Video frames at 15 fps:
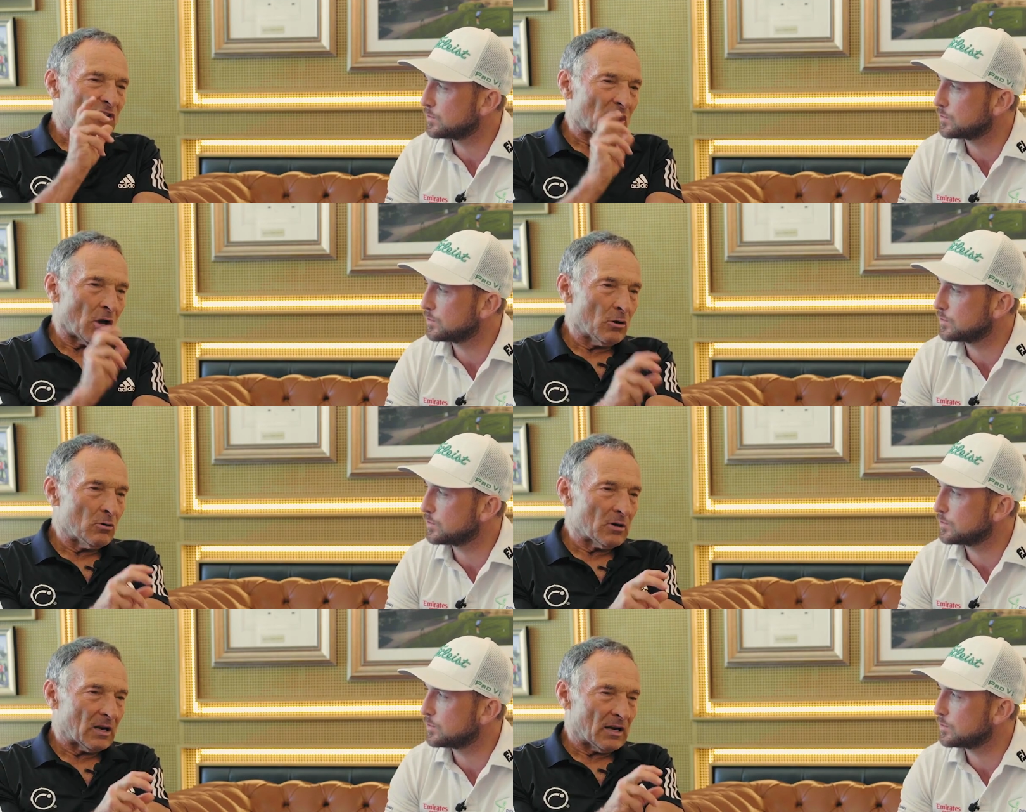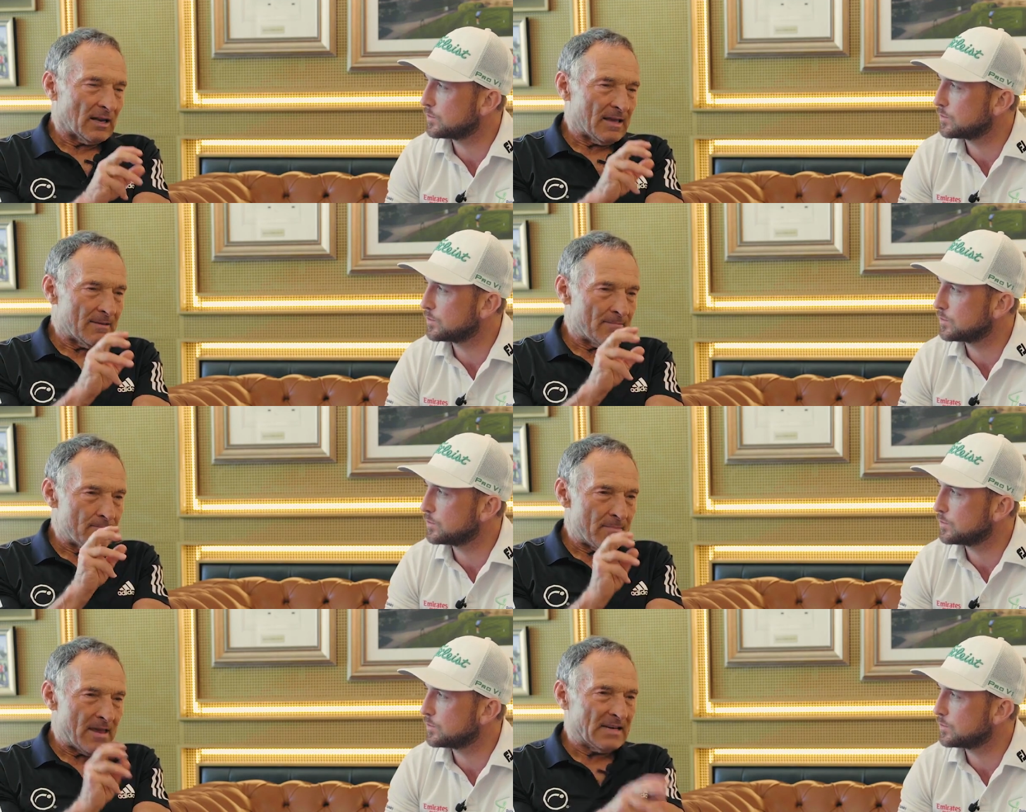
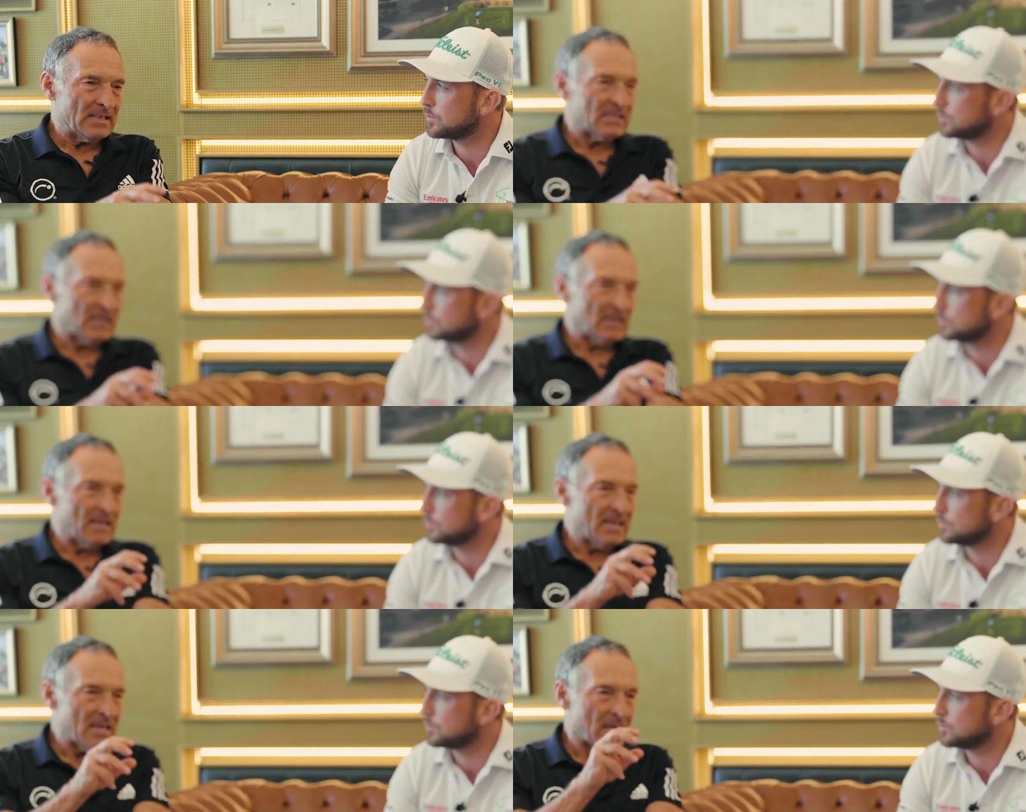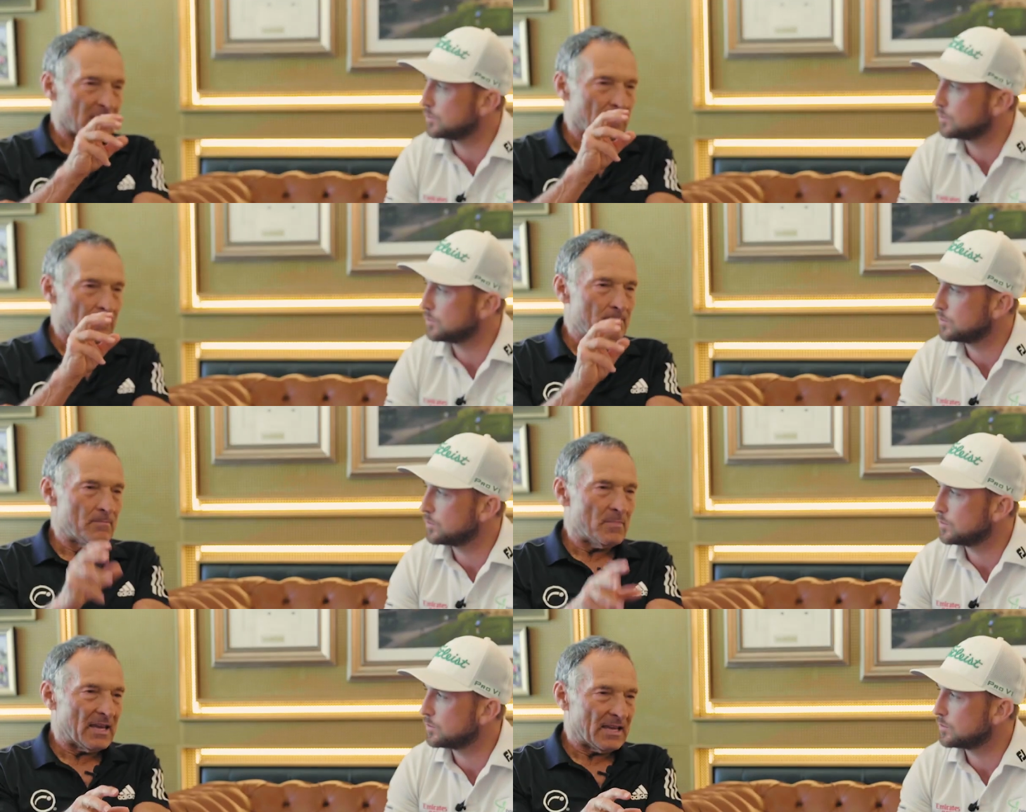Speaker 1: totally mentally
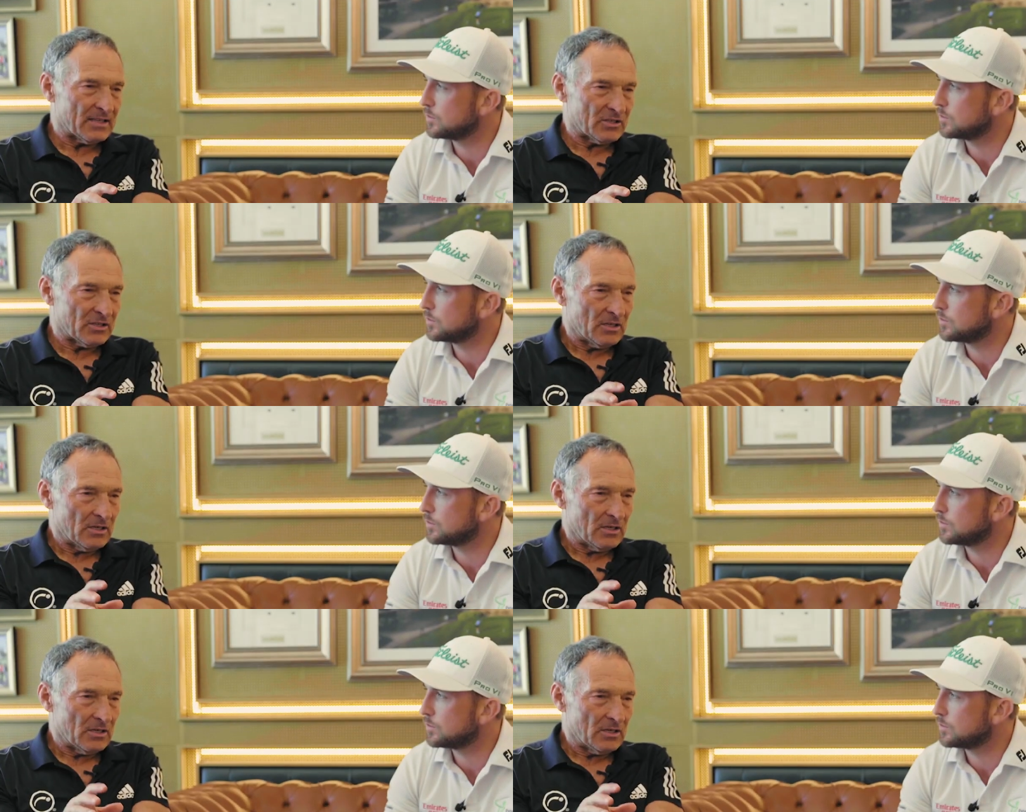commit